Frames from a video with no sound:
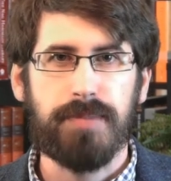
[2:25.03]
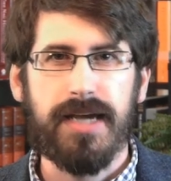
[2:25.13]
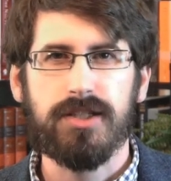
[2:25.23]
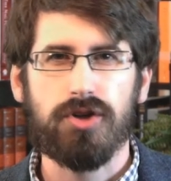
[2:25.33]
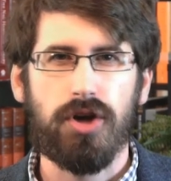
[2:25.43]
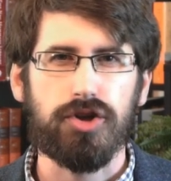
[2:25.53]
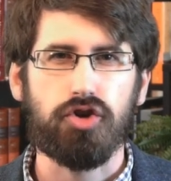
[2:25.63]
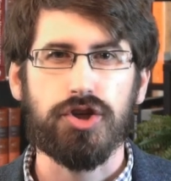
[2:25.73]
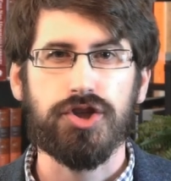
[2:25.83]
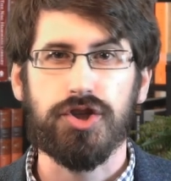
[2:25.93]
based on
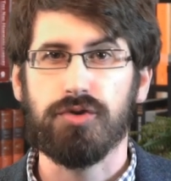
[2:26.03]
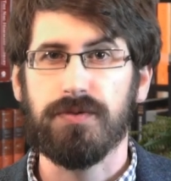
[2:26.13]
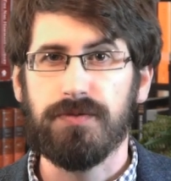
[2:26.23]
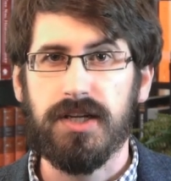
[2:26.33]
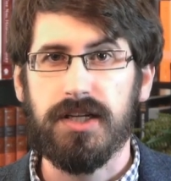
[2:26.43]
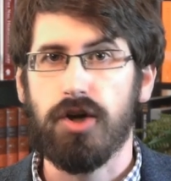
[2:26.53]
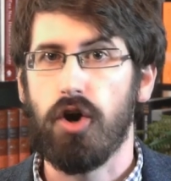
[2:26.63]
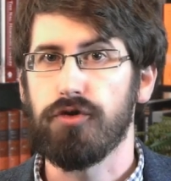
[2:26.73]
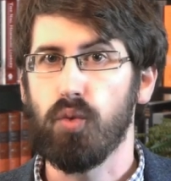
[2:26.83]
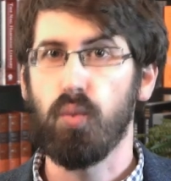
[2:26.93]
Christian graffiti
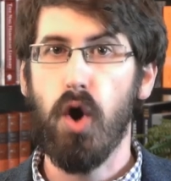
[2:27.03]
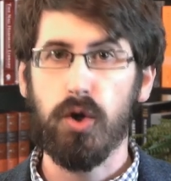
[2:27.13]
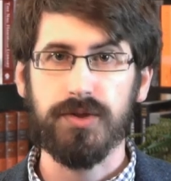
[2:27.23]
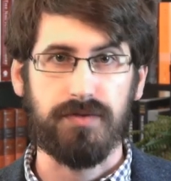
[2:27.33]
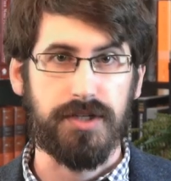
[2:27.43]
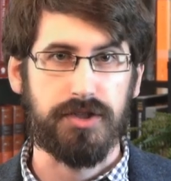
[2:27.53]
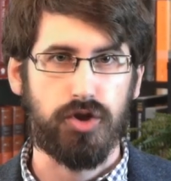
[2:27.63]
on the walls of these